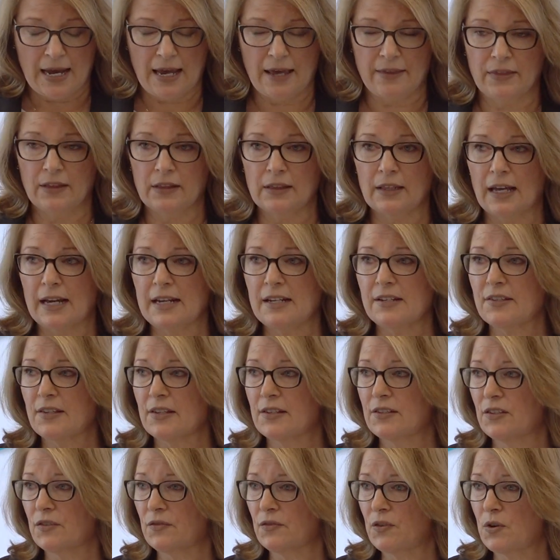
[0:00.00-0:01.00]
And the
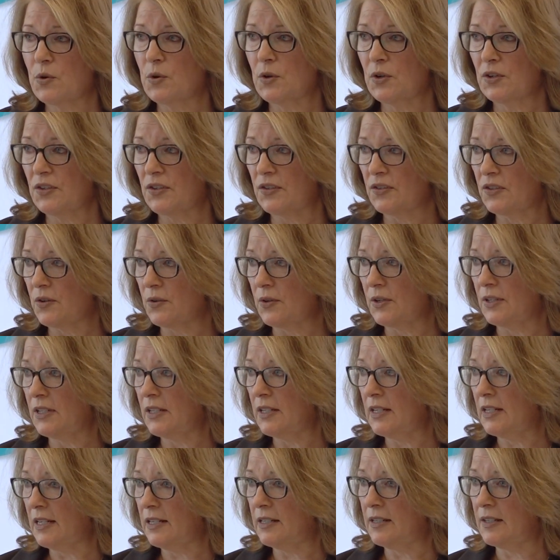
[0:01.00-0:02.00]
license, of course, is going
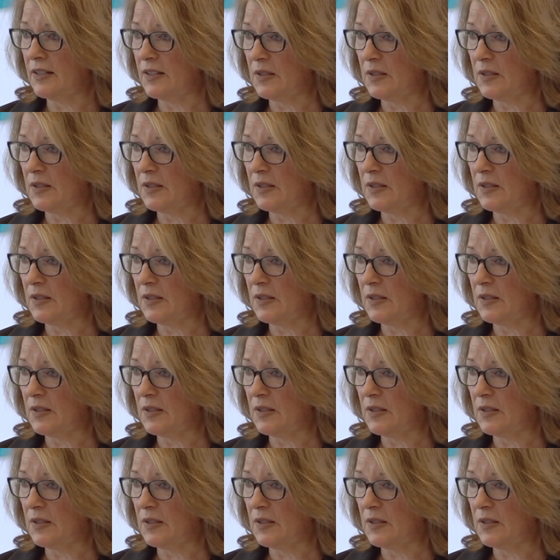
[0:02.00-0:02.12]
to need